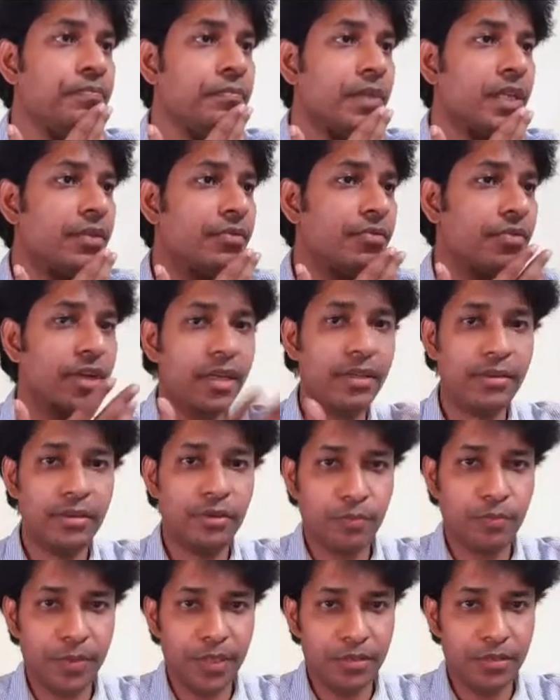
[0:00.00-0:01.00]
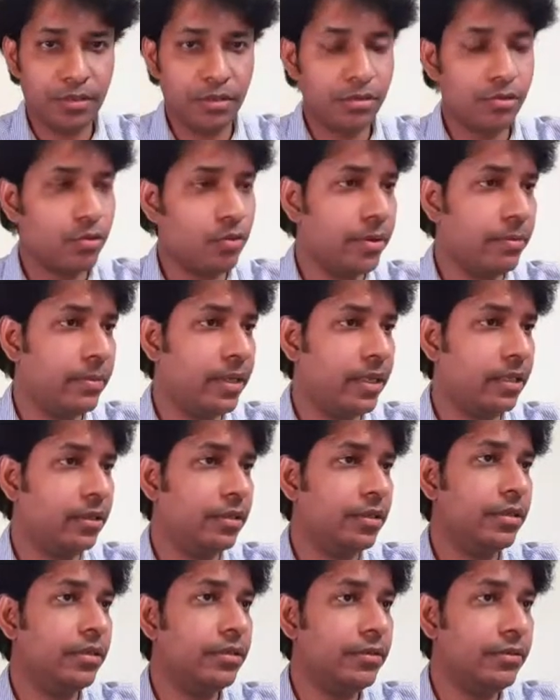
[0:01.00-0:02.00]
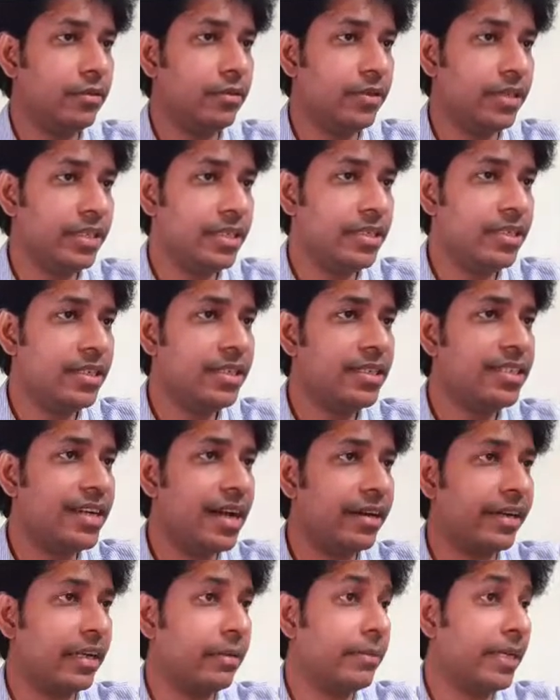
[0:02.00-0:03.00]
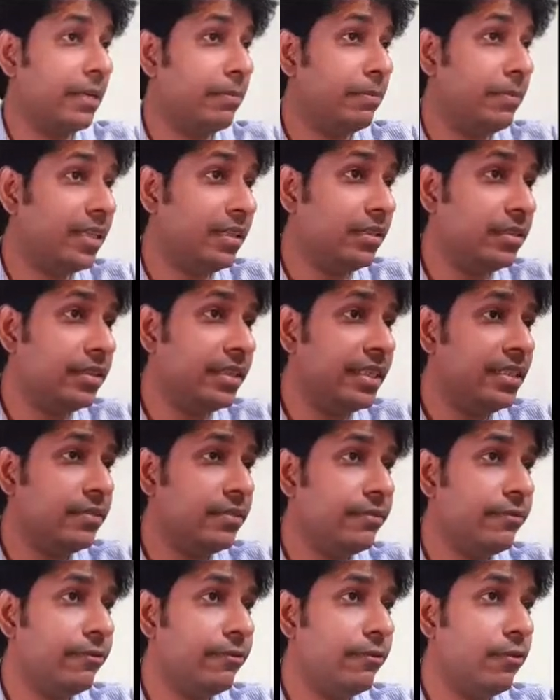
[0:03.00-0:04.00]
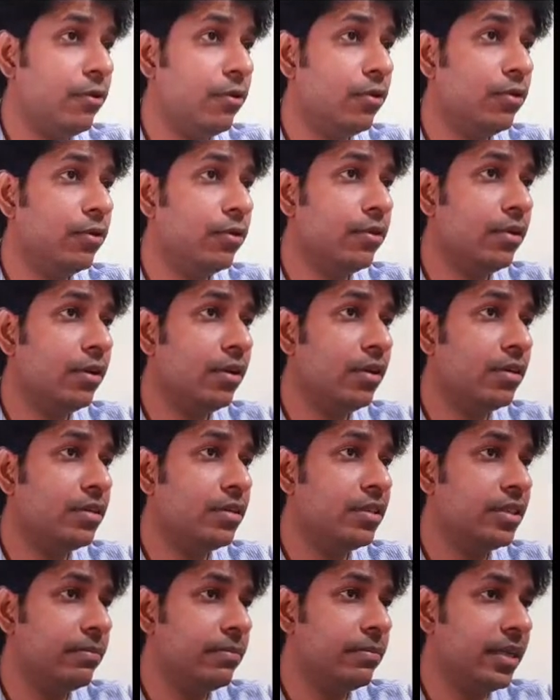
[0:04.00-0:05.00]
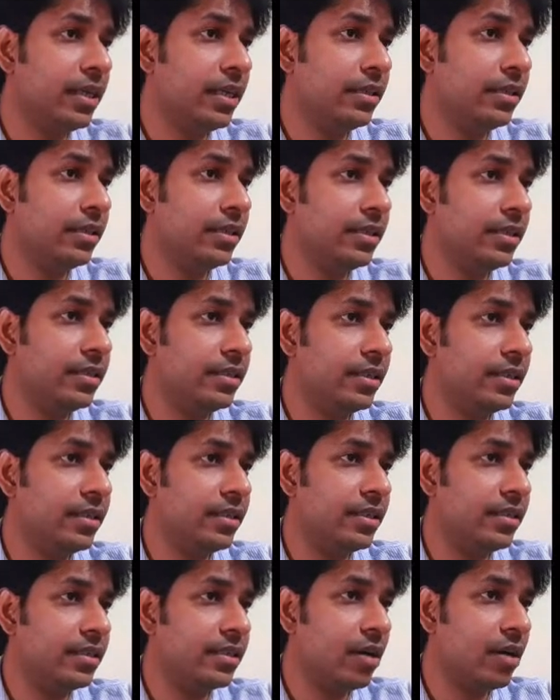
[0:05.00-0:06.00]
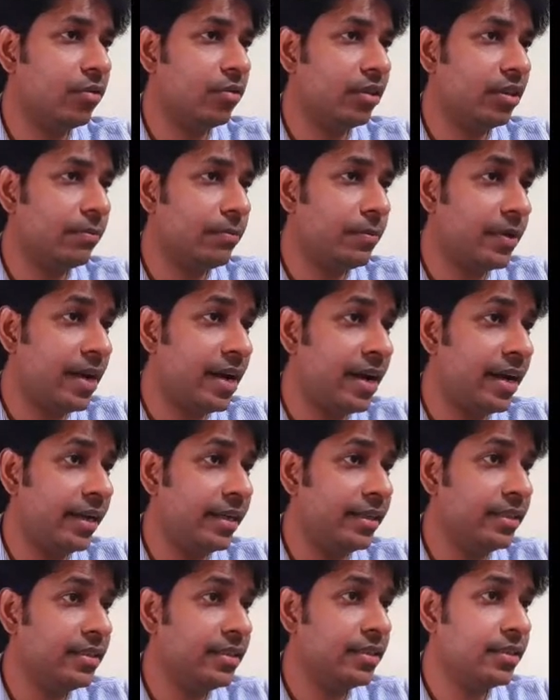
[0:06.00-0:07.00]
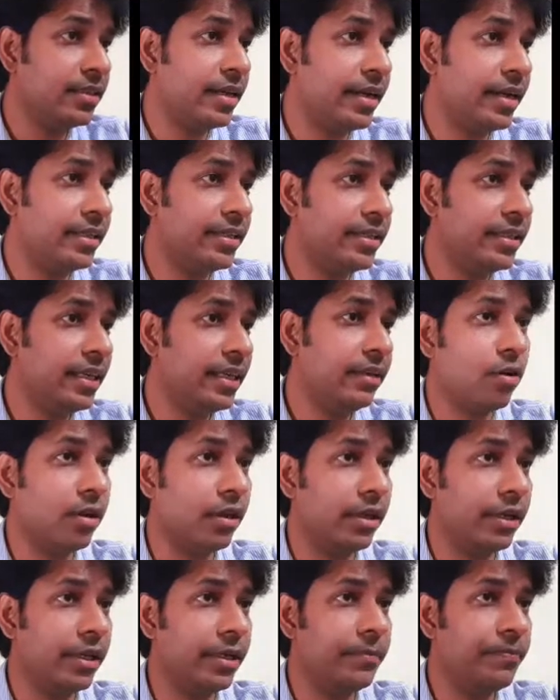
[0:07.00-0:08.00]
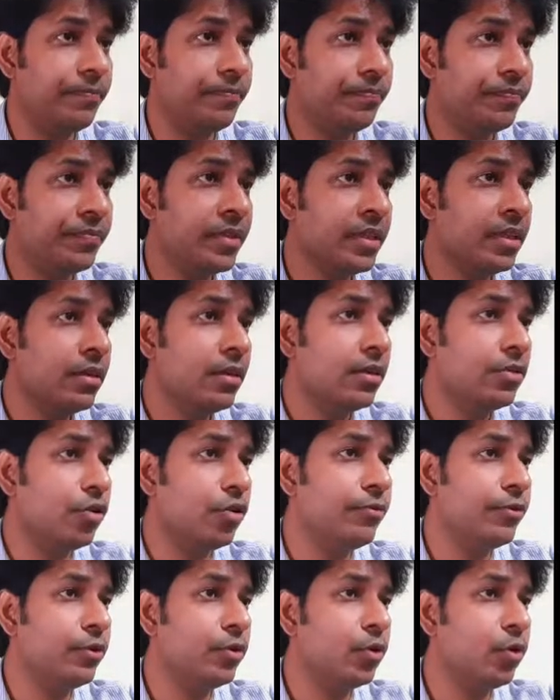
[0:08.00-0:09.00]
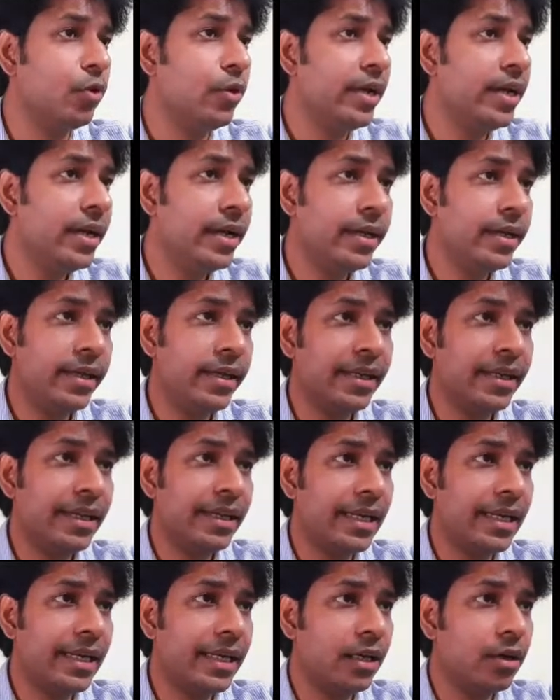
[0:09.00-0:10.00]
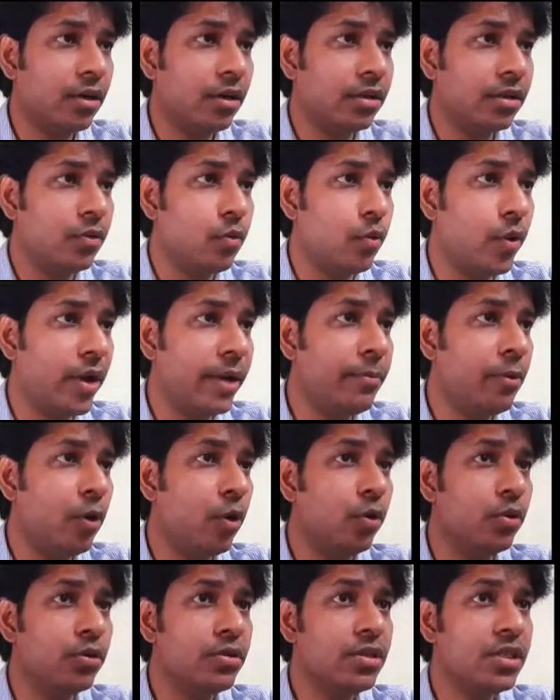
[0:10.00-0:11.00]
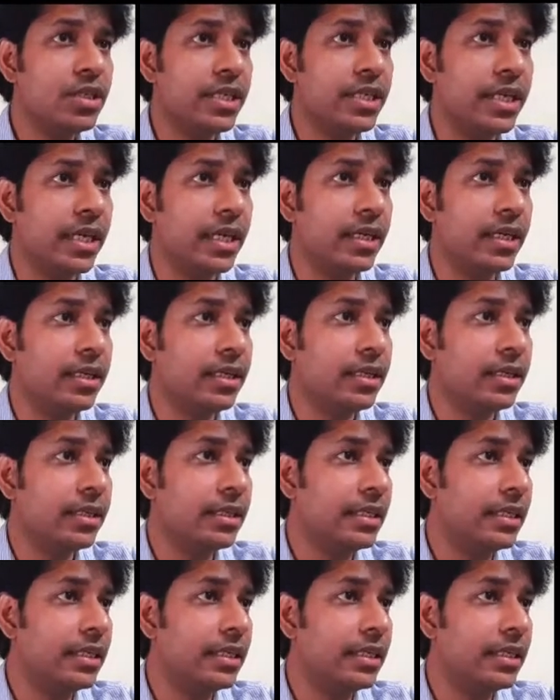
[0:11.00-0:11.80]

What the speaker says: 300 rupees or so a month. So this is the starting plan, but this $4 a month, it is a discounted price, I think, for the first year only. So if you go ahead and click on the web hosting details,